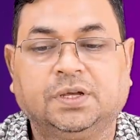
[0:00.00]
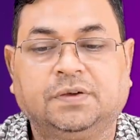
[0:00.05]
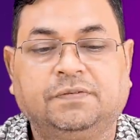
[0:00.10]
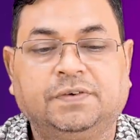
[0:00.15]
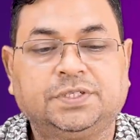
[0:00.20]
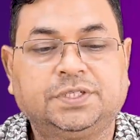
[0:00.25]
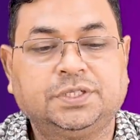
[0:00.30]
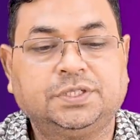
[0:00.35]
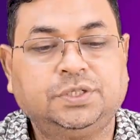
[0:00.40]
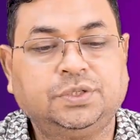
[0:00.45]

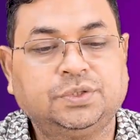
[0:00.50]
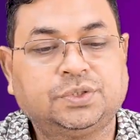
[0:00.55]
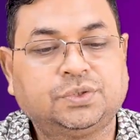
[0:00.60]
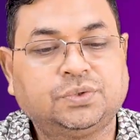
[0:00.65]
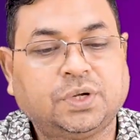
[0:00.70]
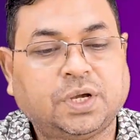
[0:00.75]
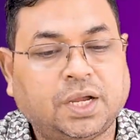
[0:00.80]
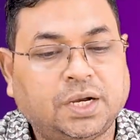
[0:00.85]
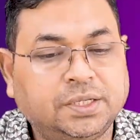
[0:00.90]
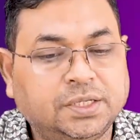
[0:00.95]
which is used to
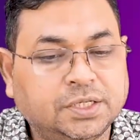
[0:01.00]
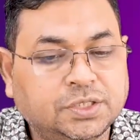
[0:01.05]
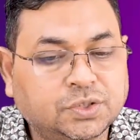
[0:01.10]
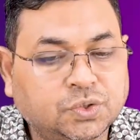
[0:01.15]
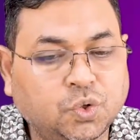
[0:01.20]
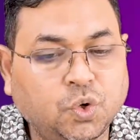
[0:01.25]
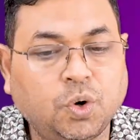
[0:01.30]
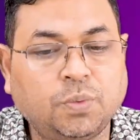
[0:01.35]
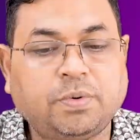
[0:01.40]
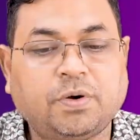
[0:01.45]
current the
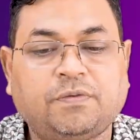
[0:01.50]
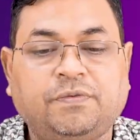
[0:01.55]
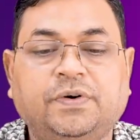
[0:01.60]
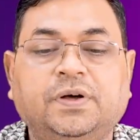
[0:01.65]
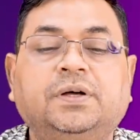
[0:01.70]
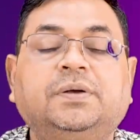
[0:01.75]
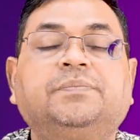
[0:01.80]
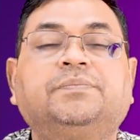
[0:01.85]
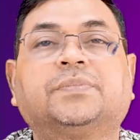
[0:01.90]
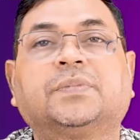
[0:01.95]
scope of
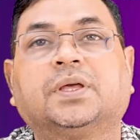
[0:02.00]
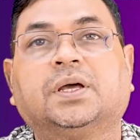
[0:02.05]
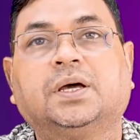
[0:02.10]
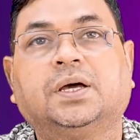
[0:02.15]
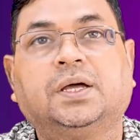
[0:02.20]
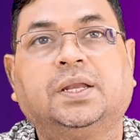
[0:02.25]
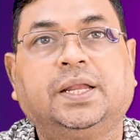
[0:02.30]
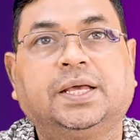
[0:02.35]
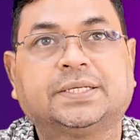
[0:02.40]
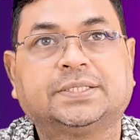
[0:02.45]
a
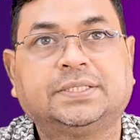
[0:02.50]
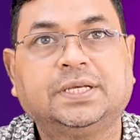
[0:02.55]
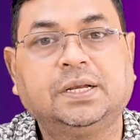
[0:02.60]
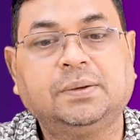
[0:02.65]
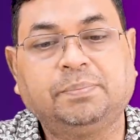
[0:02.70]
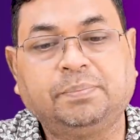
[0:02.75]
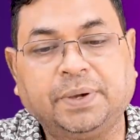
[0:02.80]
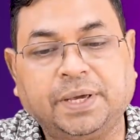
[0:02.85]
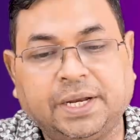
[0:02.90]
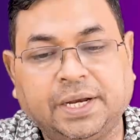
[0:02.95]
Lexial
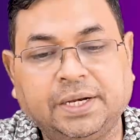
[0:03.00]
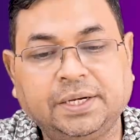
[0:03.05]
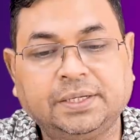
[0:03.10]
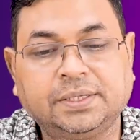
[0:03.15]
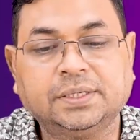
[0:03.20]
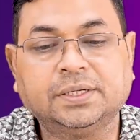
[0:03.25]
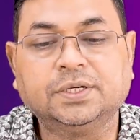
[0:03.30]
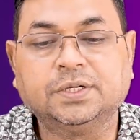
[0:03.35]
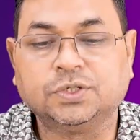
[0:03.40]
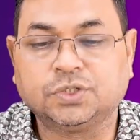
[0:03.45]
parent
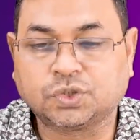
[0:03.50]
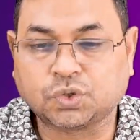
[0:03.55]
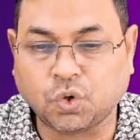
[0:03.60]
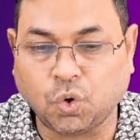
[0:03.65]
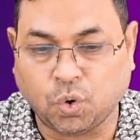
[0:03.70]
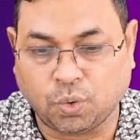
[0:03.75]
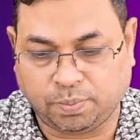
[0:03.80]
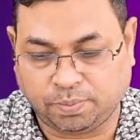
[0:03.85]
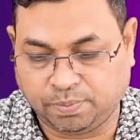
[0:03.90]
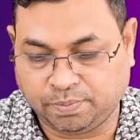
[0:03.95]

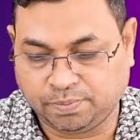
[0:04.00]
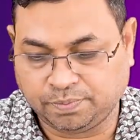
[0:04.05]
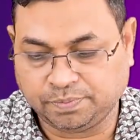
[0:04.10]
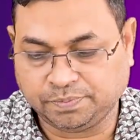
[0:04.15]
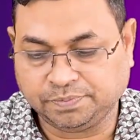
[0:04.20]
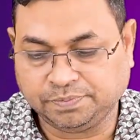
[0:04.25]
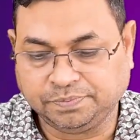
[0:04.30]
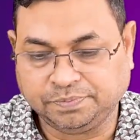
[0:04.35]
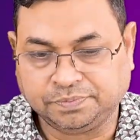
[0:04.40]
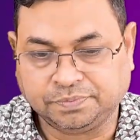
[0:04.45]
scope.
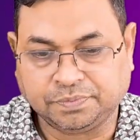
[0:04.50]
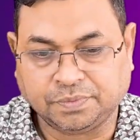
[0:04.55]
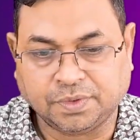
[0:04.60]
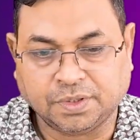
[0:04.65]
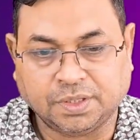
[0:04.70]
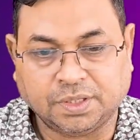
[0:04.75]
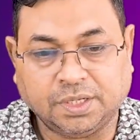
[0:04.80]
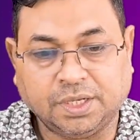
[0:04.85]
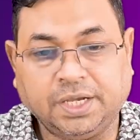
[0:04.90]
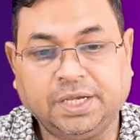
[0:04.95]

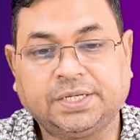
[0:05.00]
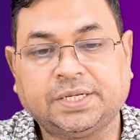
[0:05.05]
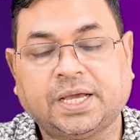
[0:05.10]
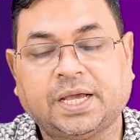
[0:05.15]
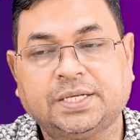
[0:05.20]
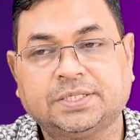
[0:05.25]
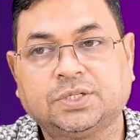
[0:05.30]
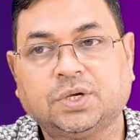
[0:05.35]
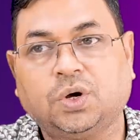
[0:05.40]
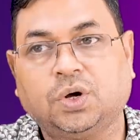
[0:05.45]
It
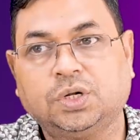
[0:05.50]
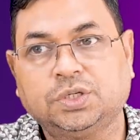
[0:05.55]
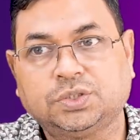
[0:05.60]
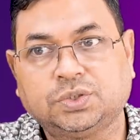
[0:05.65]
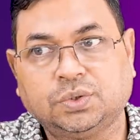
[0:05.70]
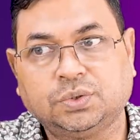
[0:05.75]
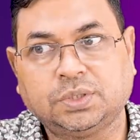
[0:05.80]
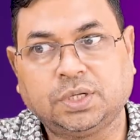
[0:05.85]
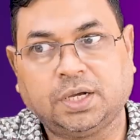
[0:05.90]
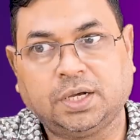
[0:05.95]
has
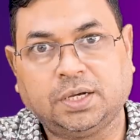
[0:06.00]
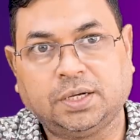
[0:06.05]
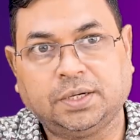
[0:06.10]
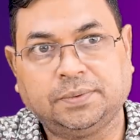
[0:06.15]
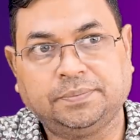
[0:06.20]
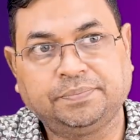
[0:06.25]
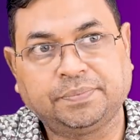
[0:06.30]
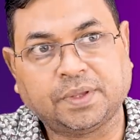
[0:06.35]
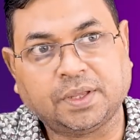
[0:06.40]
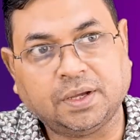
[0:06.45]
also
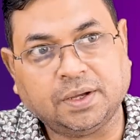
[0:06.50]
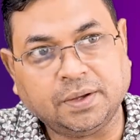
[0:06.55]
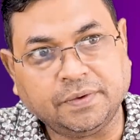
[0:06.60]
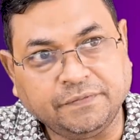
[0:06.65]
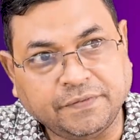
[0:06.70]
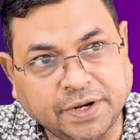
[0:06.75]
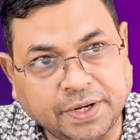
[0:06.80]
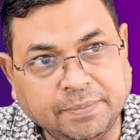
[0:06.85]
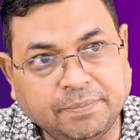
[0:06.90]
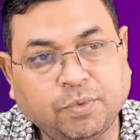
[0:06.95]
the
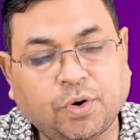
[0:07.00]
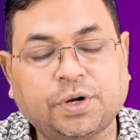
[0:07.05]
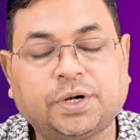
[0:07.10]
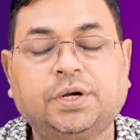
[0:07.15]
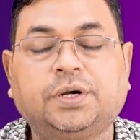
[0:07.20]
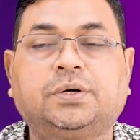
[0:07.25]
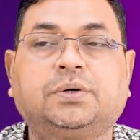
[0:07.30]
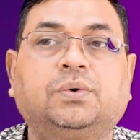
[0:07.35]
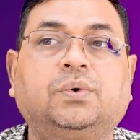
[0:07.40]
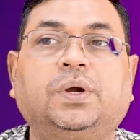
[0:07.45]
very
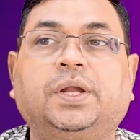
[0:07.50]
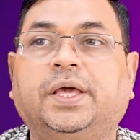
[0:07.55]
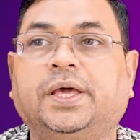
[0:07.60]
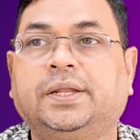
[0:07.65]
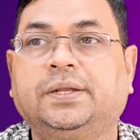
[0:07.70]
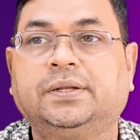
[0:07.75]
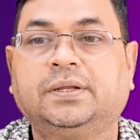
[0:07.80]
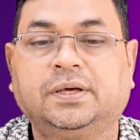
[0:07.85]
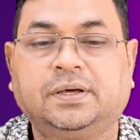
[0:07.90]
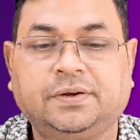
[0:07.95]
important role
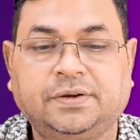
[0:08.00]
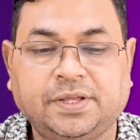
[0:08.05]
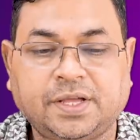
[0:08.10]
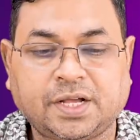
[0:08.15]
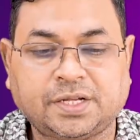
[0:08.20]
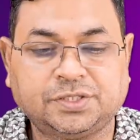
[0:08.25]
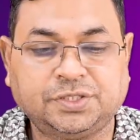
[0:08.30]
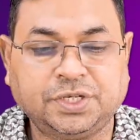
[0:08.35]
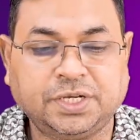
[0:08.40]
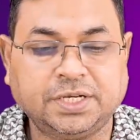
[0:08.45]
in
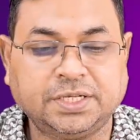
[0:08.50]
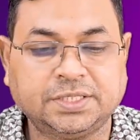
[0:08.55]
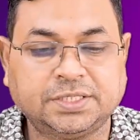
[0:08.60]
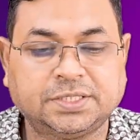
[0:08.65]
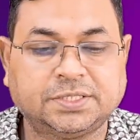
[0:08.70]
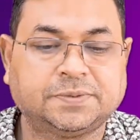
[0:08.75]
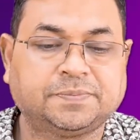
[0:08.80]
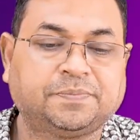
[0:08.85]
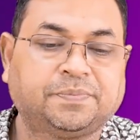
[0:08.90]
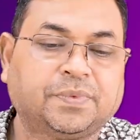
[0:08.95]

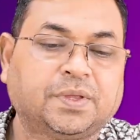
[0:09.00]
React.js.